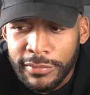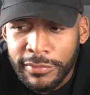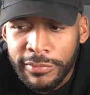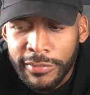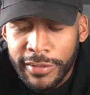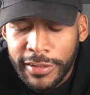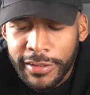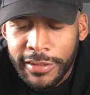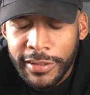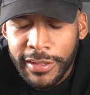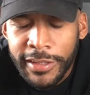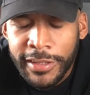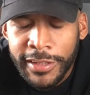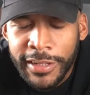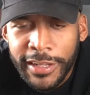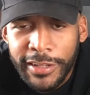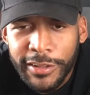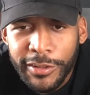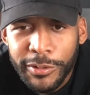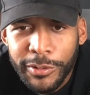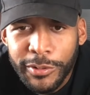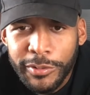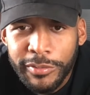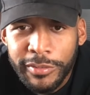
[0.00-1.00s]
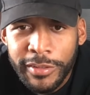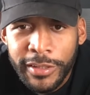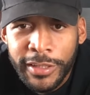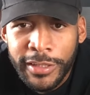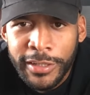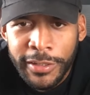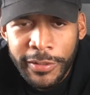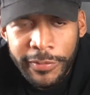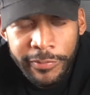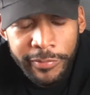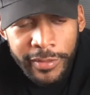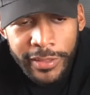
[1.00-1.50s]
now that you're
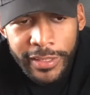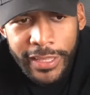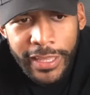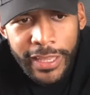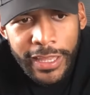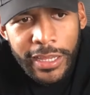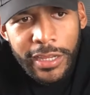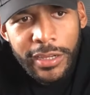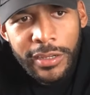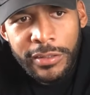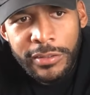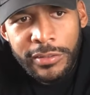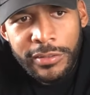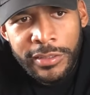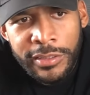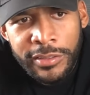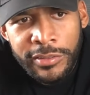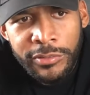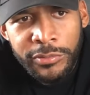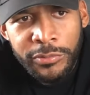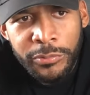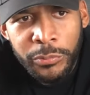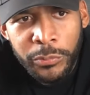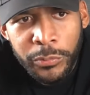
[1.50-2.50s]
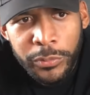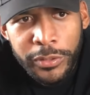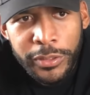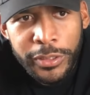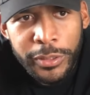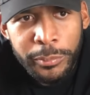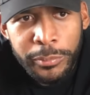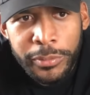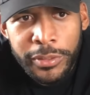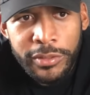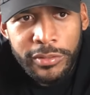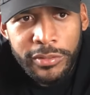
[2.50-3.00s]
saying it, it's like Cal is
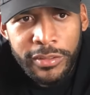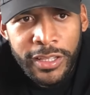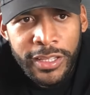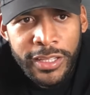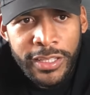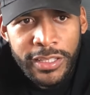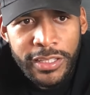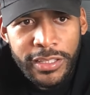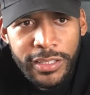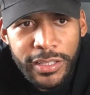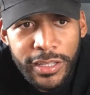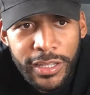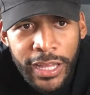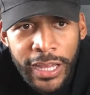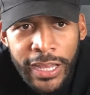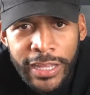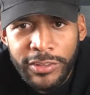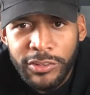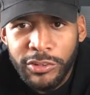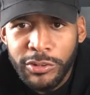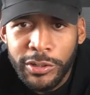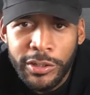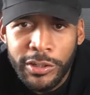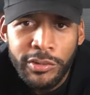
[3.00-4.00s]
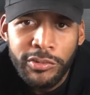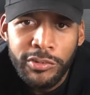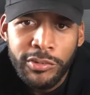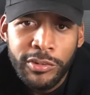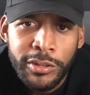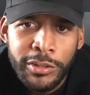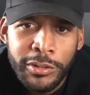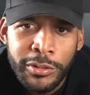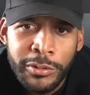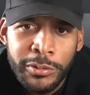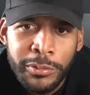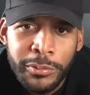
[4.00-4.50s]
really much like, I trust
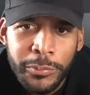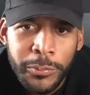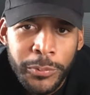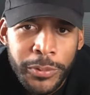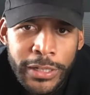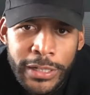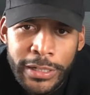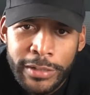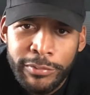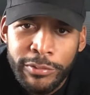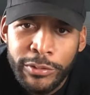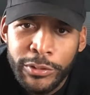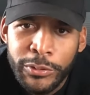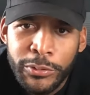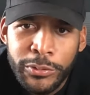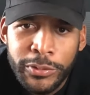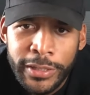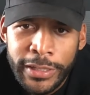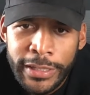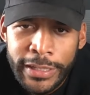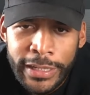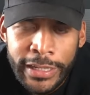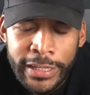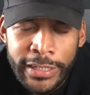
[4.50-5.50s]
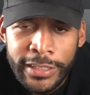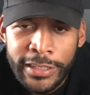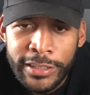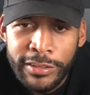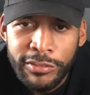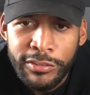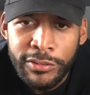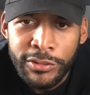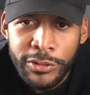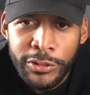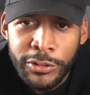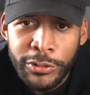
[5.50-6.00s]
you, whatever you think I
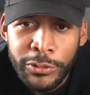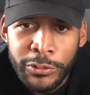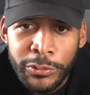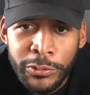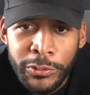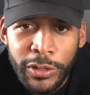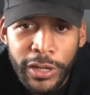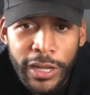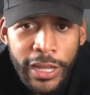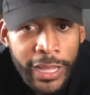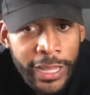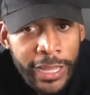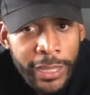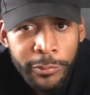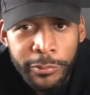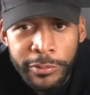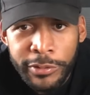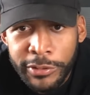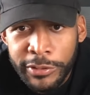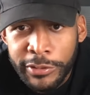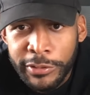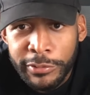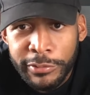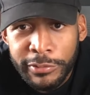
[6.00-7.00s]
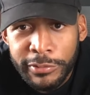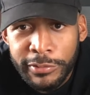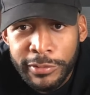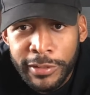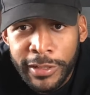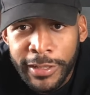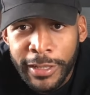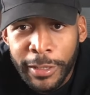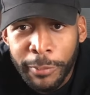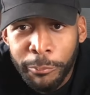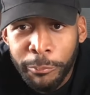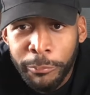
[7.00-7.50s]
need to do, I would do.
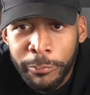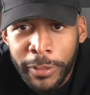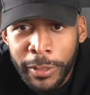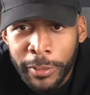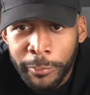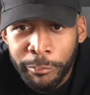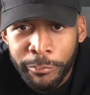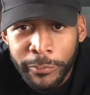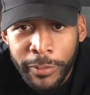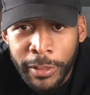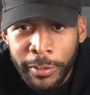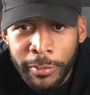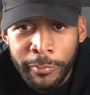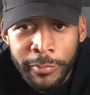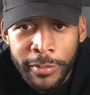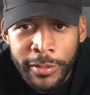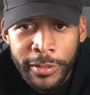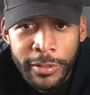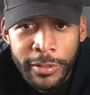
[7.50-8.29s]
Like I'm